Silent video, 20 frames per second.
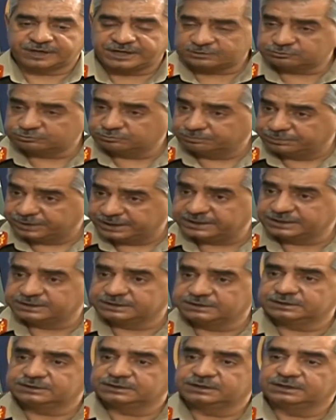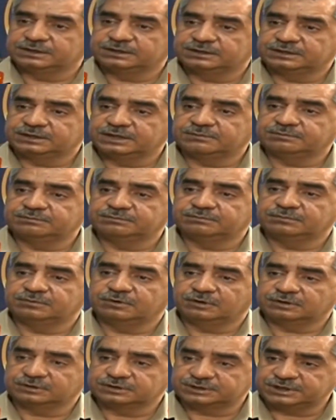trying to bring
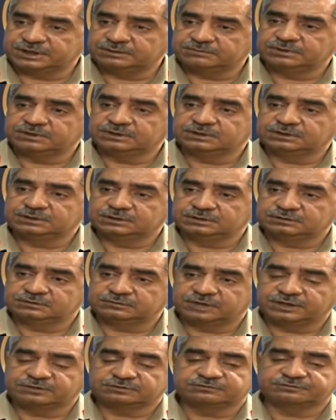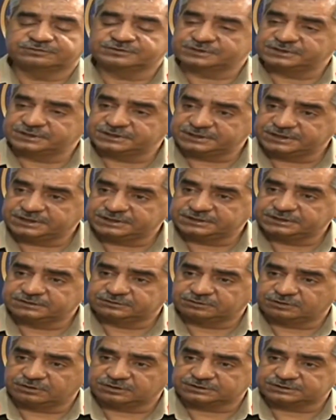them on the table, trying to facilitate
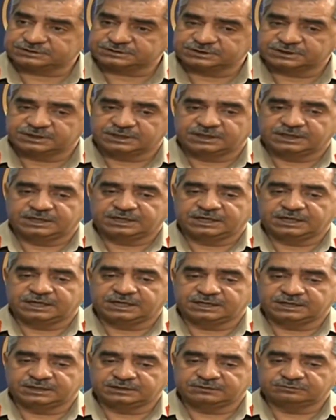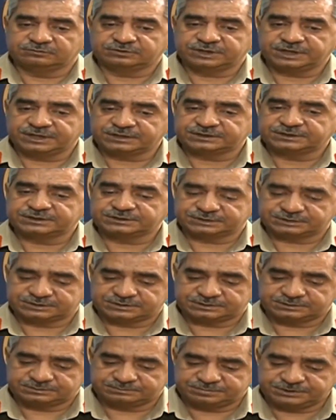the talks, and to take
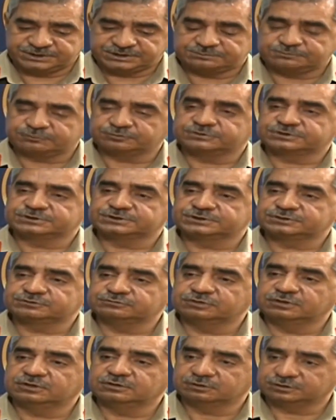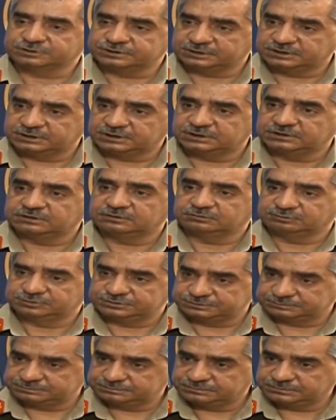this peace process to a logical
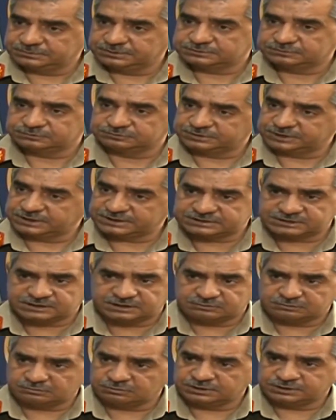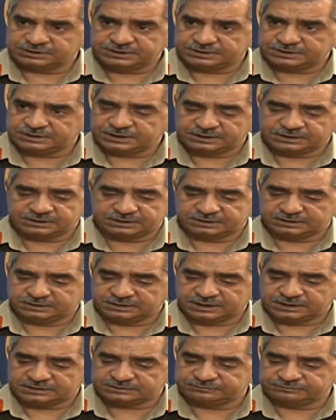conclusion. So that's our role in it,
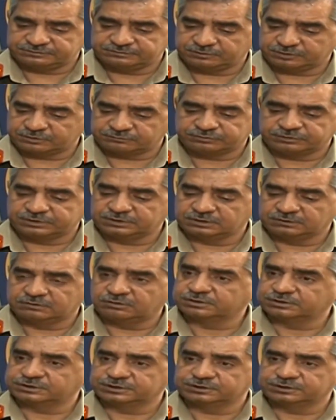and that's what we'll